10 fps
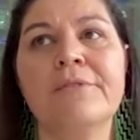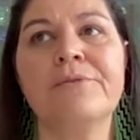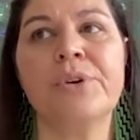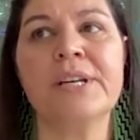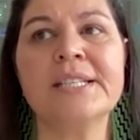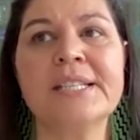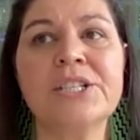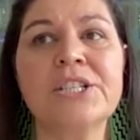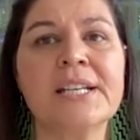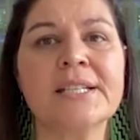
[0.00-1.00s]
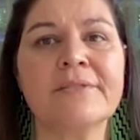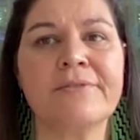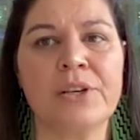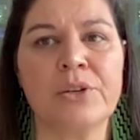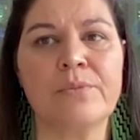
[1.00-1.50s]
for Indigenous
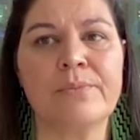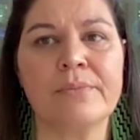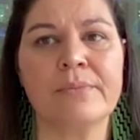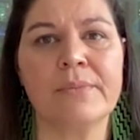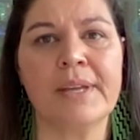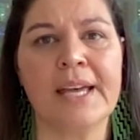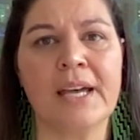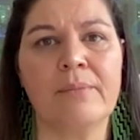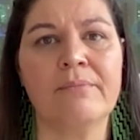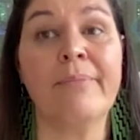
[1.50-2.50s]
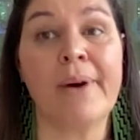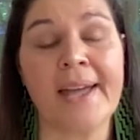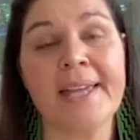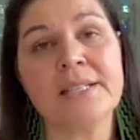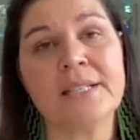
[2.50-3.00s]
film um,
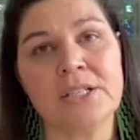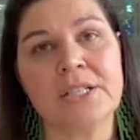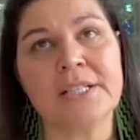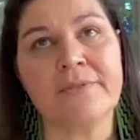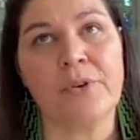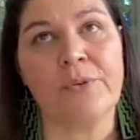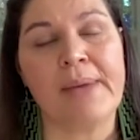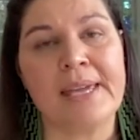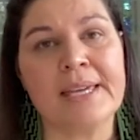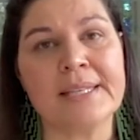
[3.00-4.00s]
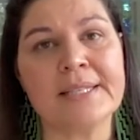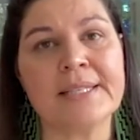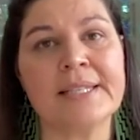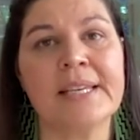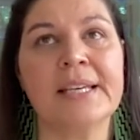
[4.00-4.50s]
by Indigenous
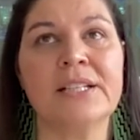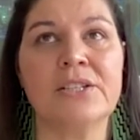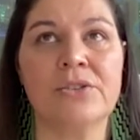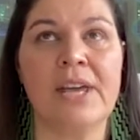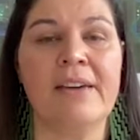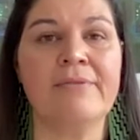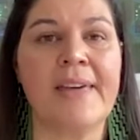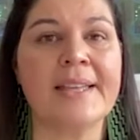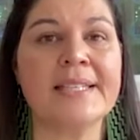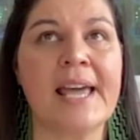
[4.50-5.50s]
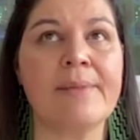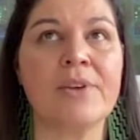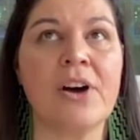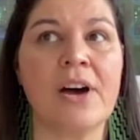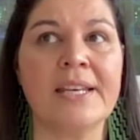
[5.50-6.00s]
filmmakers to have that
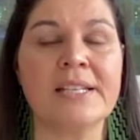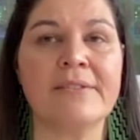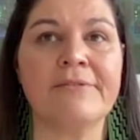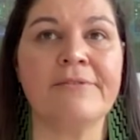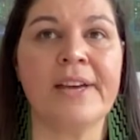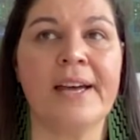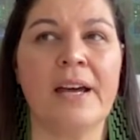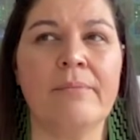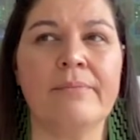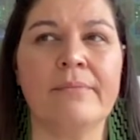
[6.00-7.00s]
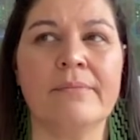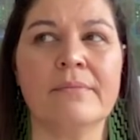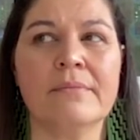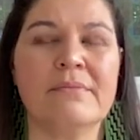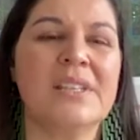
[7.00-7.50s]
same kind of um,
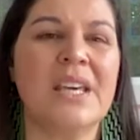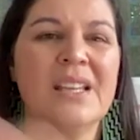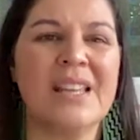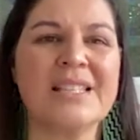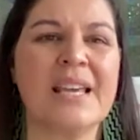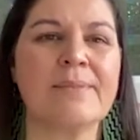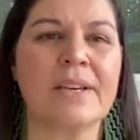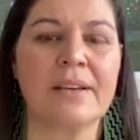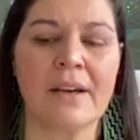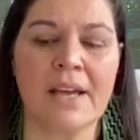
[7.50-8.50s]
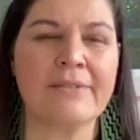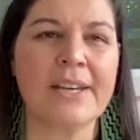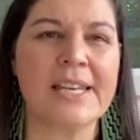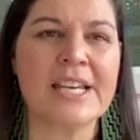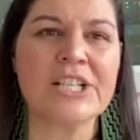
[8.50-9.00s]
yeah that same kind of
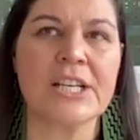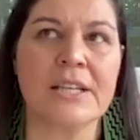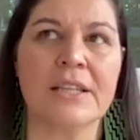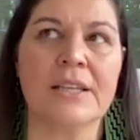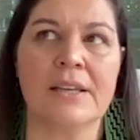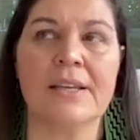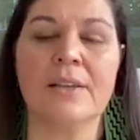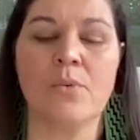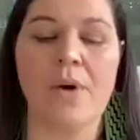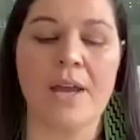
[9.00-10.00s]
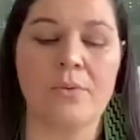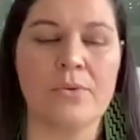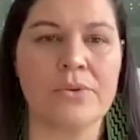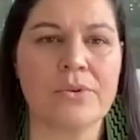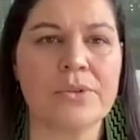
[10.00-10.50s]
connection in the in the wider
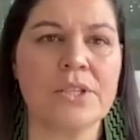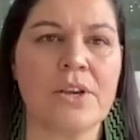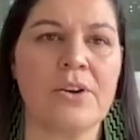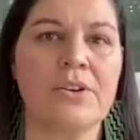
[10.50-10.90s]
world. So